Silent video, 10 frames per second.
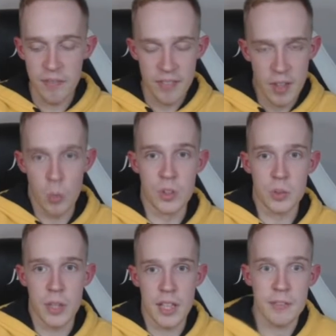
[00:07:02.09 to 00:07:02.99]
ones where
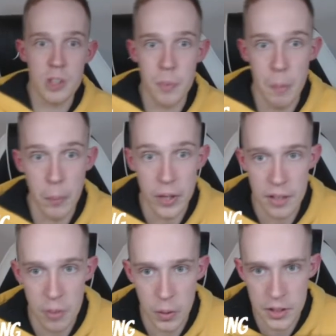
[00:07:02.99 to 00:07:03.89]
you'd have to spend money if
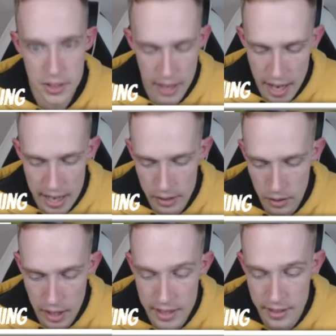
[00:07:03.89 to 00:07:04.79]
you wanted to get high on
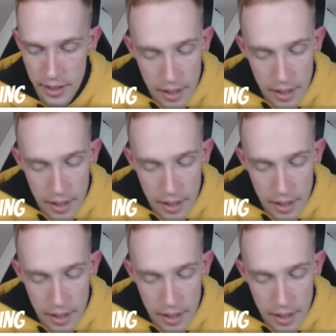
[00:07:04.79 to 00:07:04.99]
ladder.